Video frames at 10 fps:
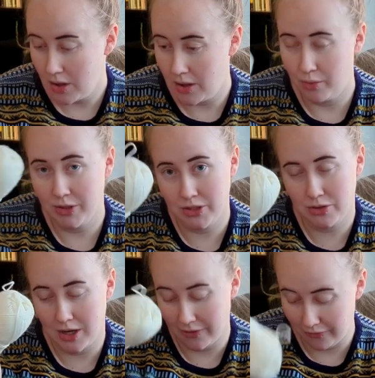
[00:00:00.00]
1
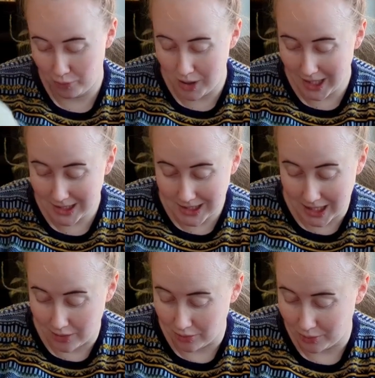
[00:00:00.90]
strand of white,
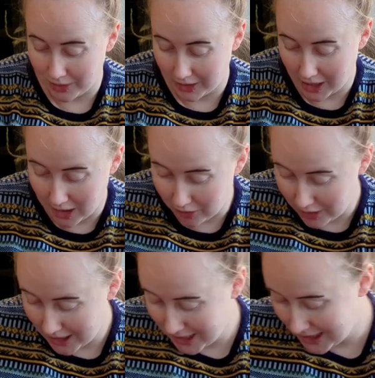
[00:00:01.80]
I don't know what the
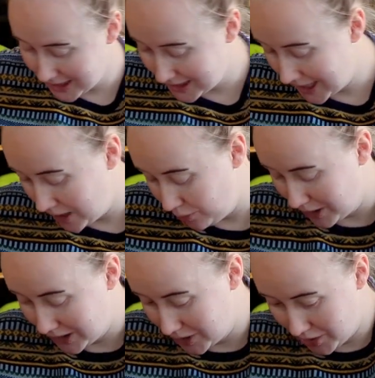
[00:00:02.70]
color is, and
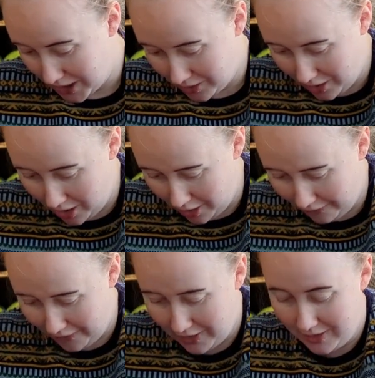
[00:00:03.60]
1 strand
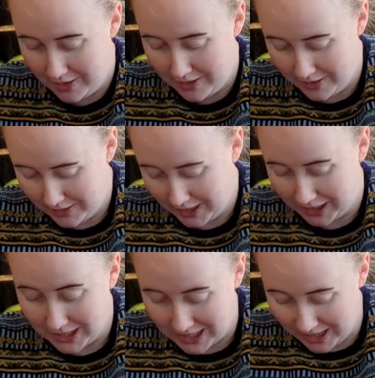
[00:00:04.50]
of
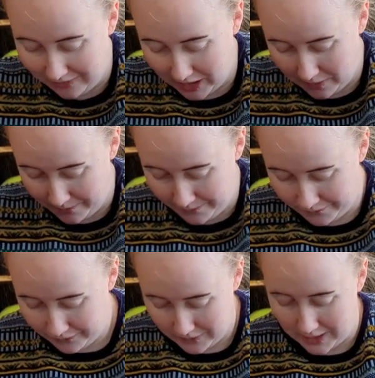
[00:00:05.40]
like a navy
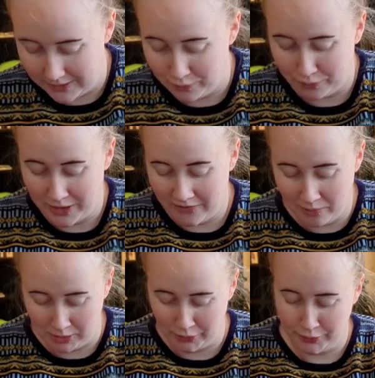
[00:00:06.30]

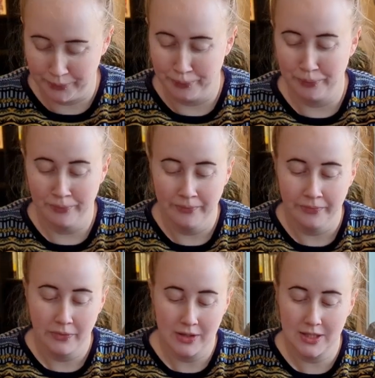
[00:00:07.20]
blue.
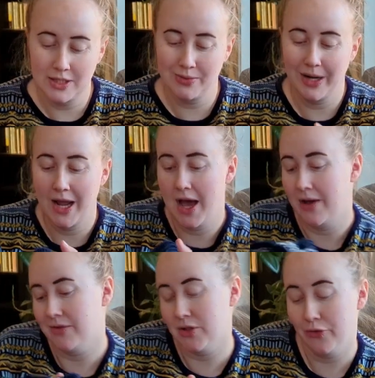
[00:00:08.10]
This is what I
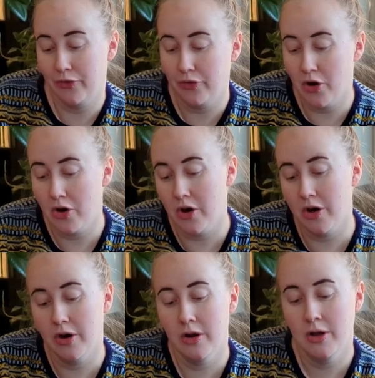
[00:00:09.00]
have so
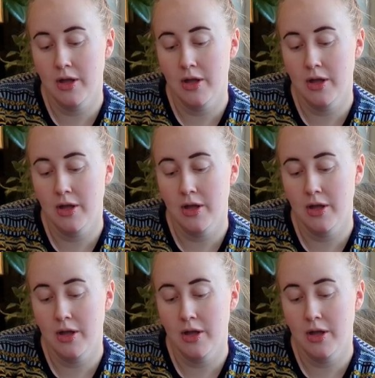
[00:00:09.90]
far.